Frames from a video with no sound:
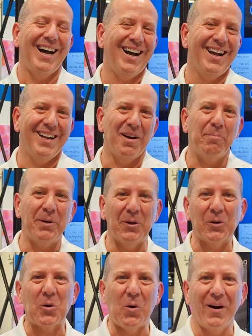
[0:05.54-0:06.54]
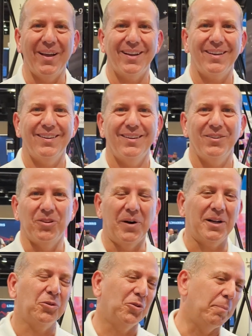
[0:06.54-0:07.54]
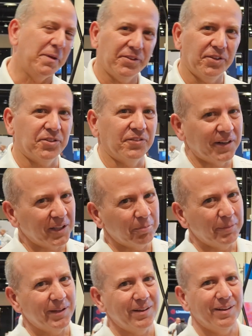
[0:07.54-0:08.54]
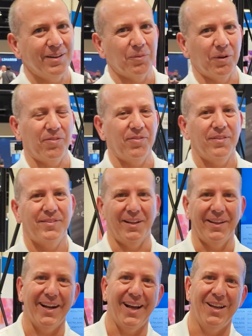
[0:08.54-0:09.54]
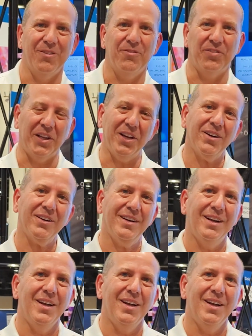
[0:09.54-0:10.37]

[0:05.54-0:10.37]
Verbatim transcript: Hi, I'm Peter Kornick, Director of Business Development with Teledyne FLIR.